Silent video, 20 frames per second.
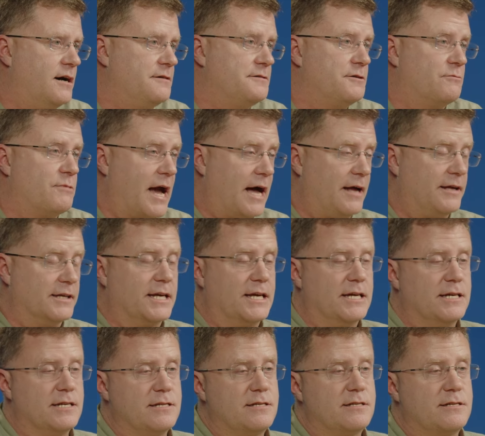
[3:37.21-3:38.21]
The reality
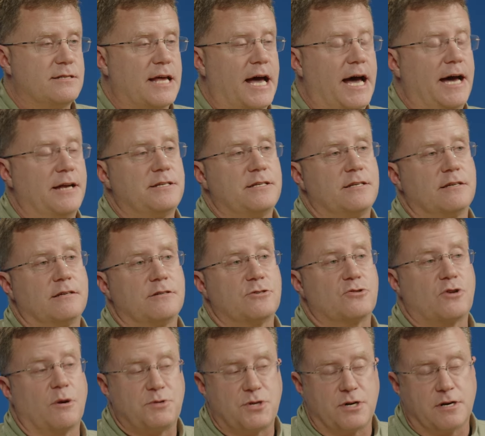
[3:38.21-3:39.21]
is that
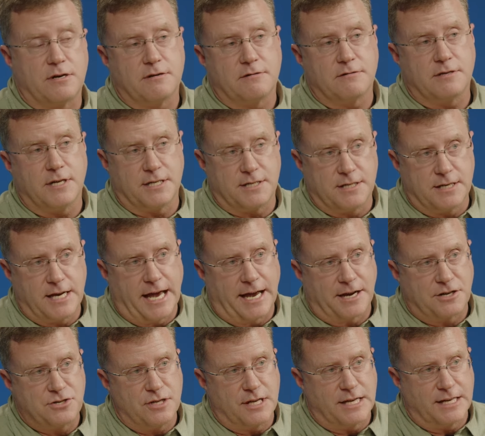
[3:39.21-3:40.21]
scripture doesn't
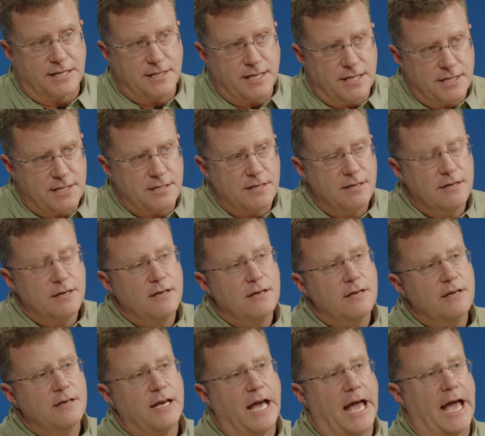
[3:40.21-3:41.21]
actually exist.
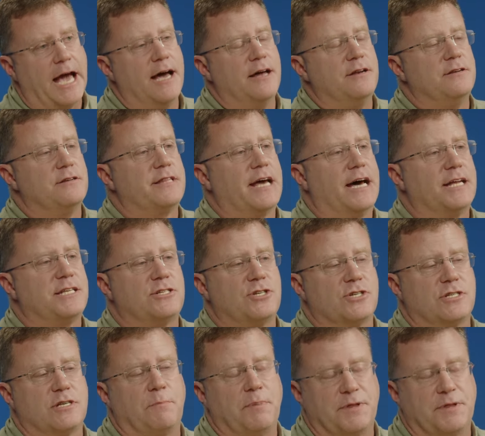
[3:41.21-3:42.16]
And that's just a